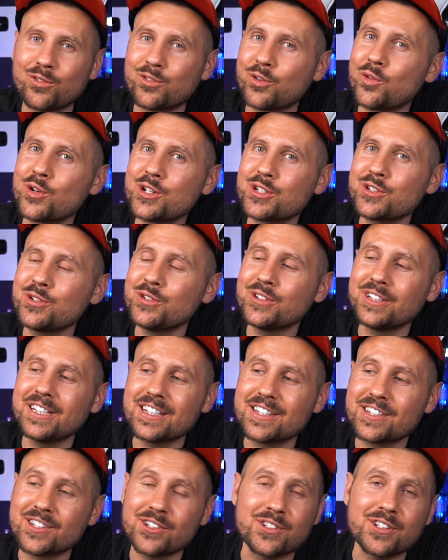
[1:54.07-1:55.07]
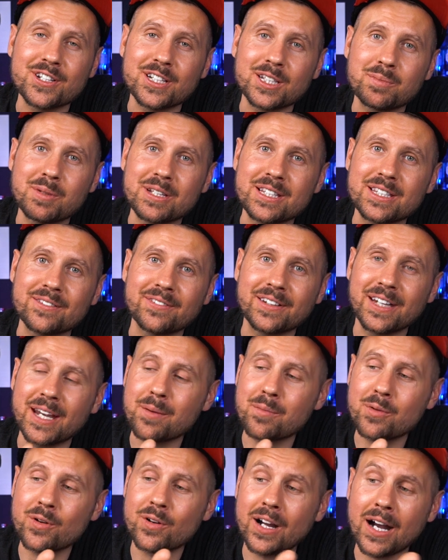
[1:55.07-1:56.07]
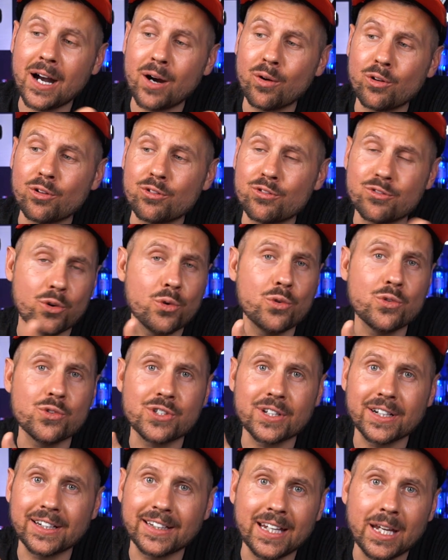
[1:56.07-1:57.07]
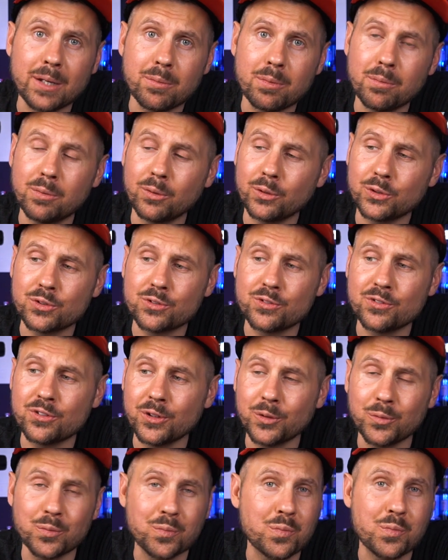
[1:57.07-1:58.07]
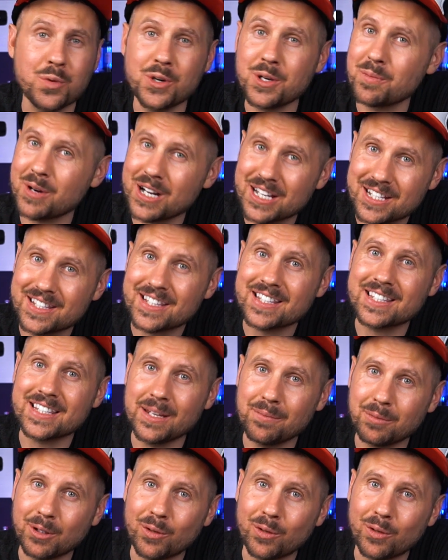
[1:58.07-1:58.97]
Of course, you don't need such an expensive camera. Our phones are capable to film pretty much the same